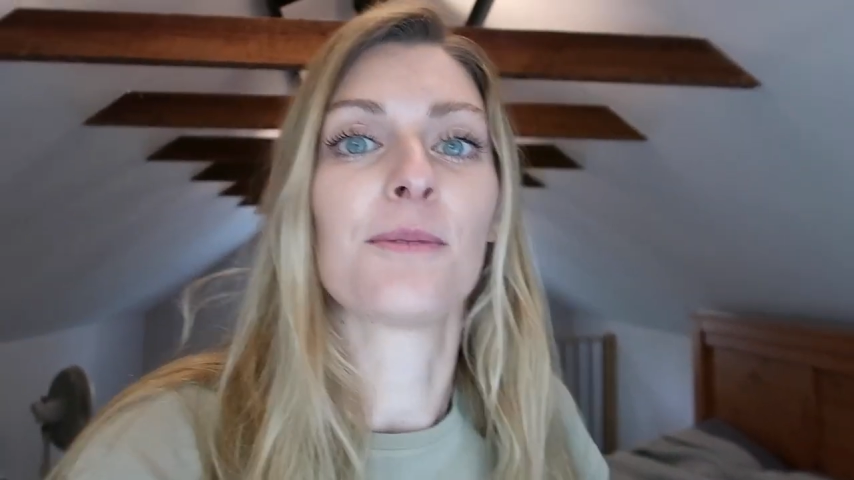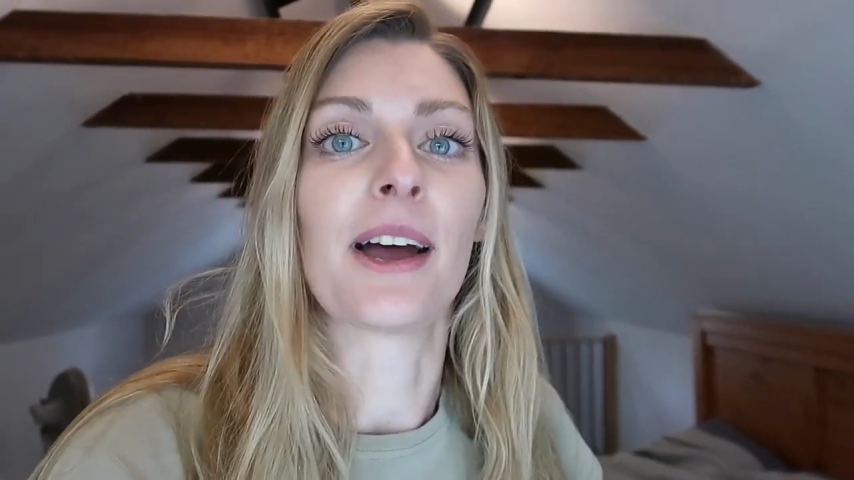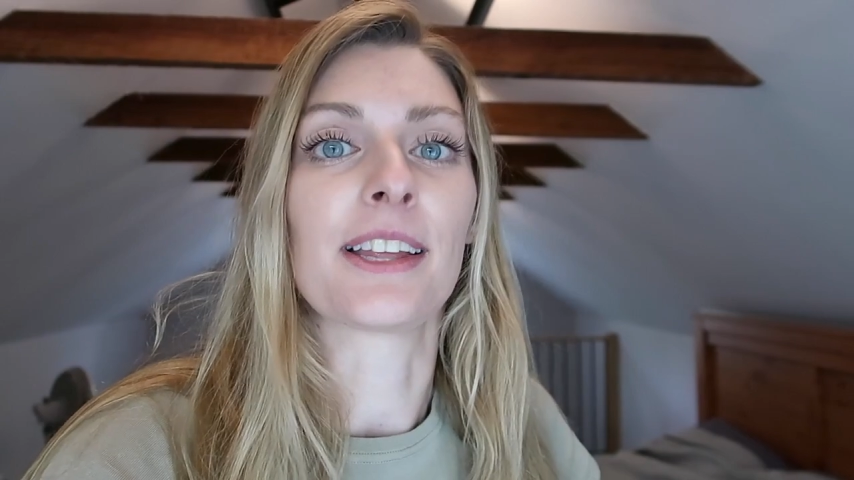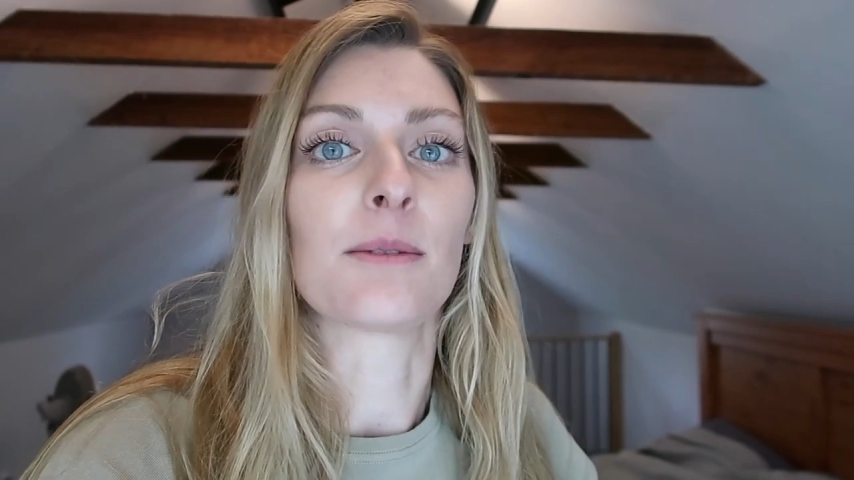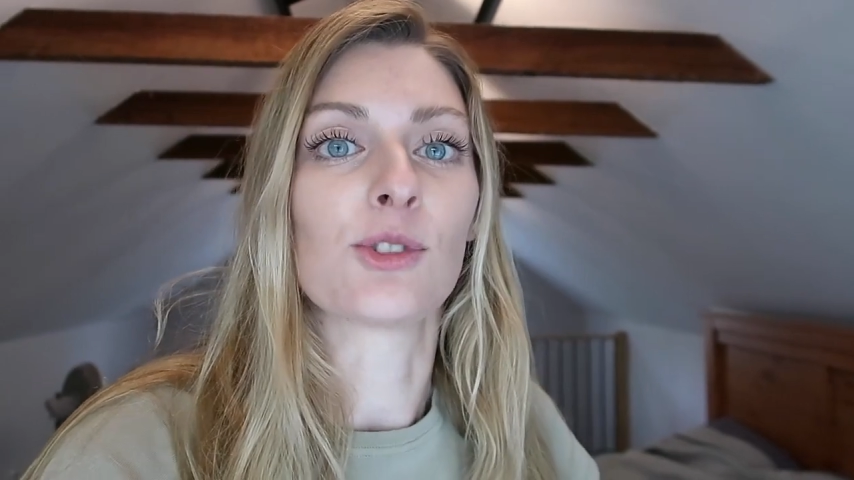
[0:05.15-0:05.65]

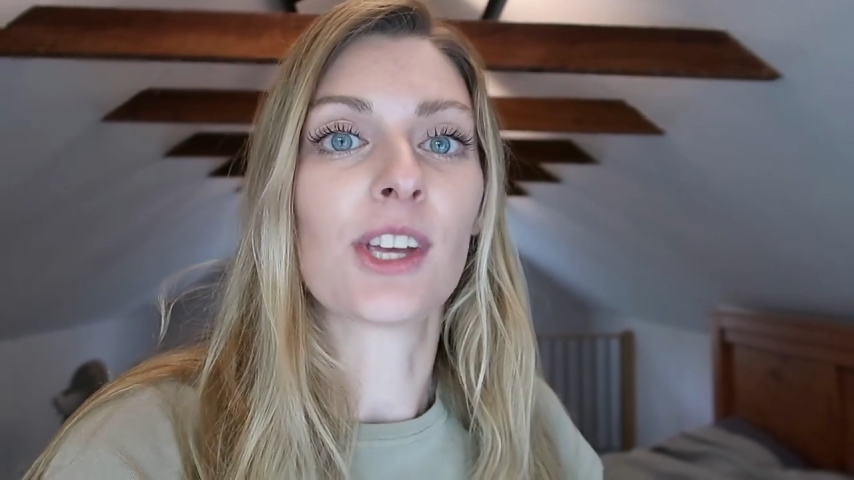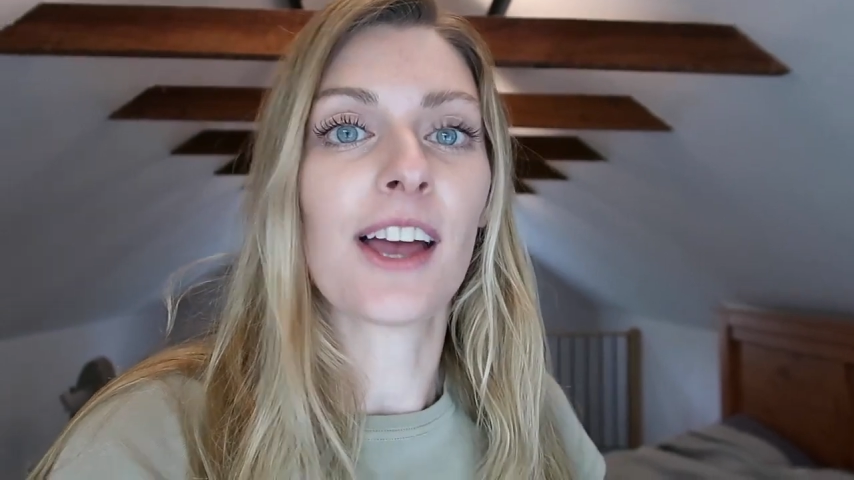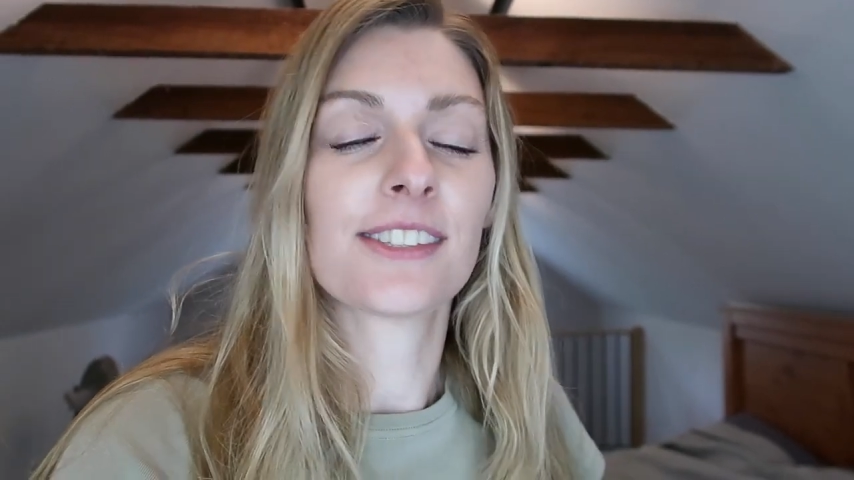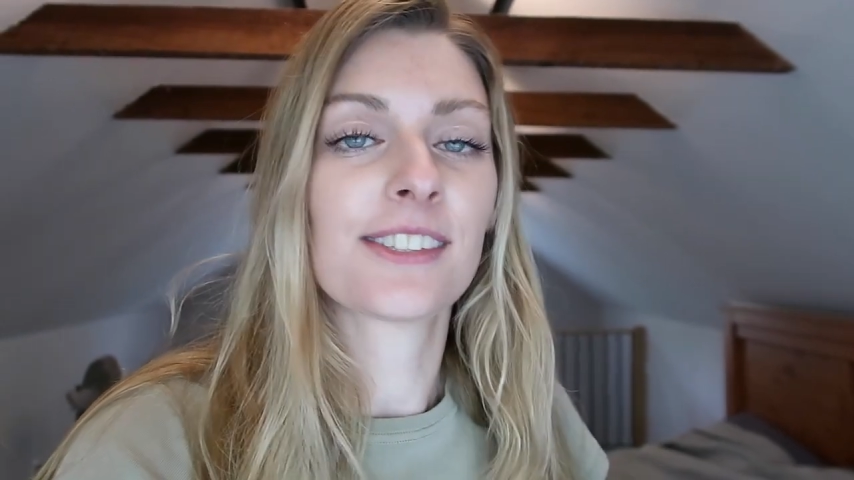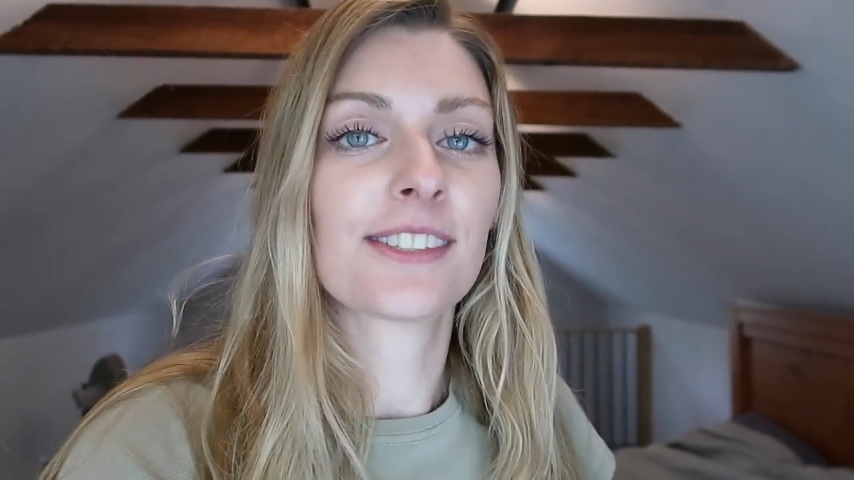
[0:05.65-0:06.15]
My name's
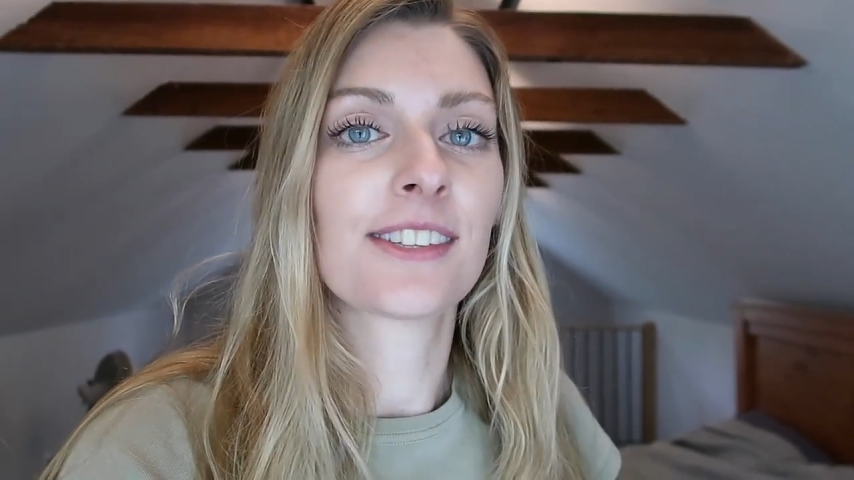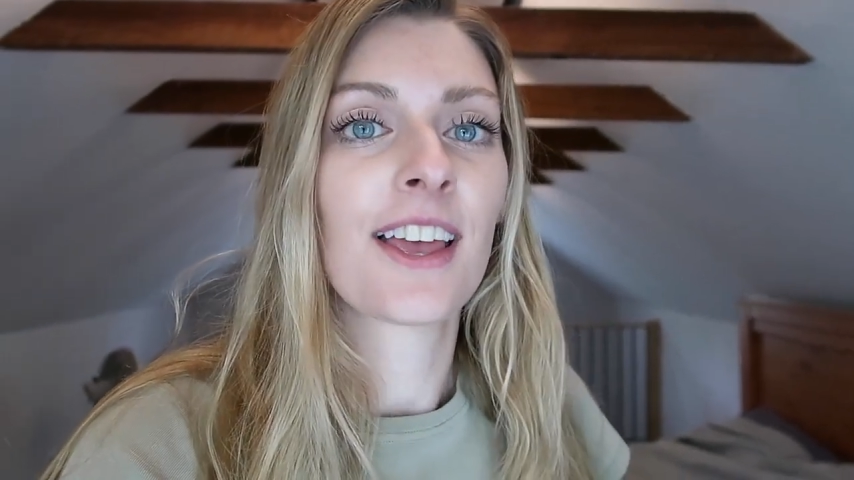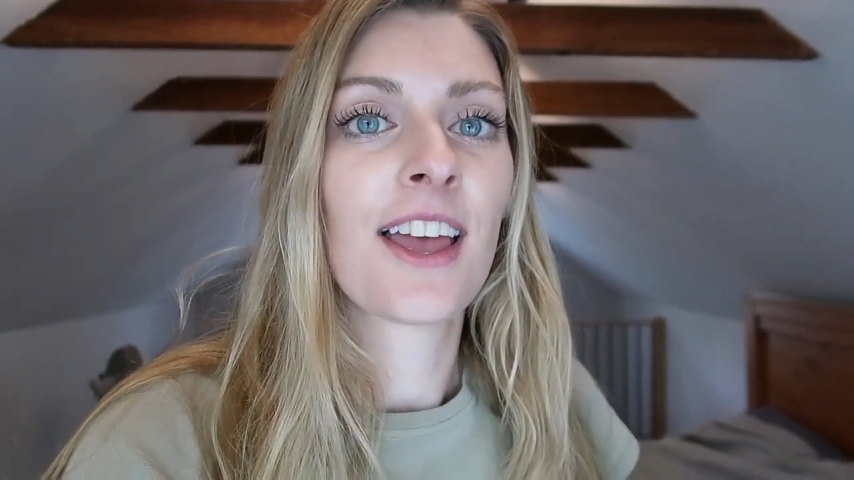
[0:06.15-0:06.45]
Jess